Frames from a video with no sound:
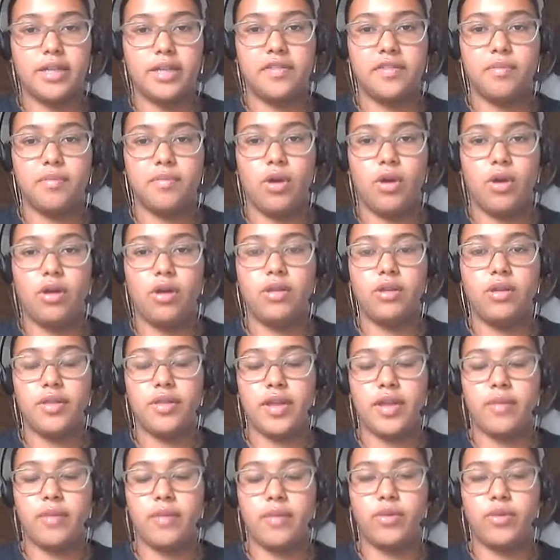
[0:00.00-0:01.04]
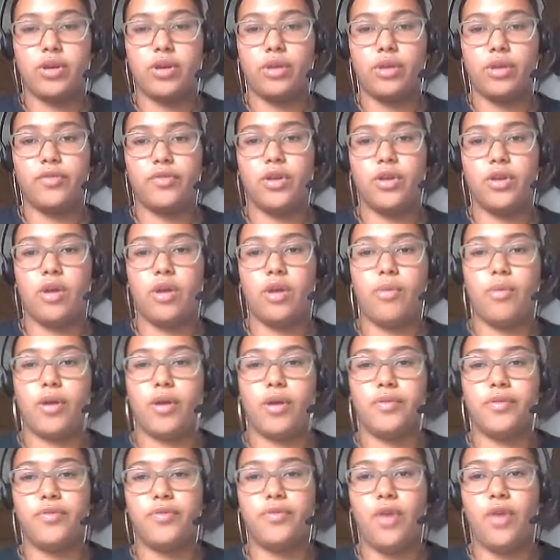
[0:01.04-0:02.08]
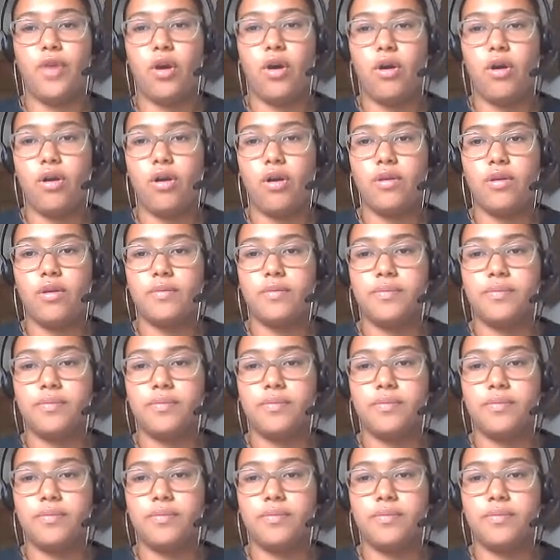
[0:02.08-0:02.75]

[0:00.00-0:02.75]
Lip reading: small. I think I'm going to go for 0.4.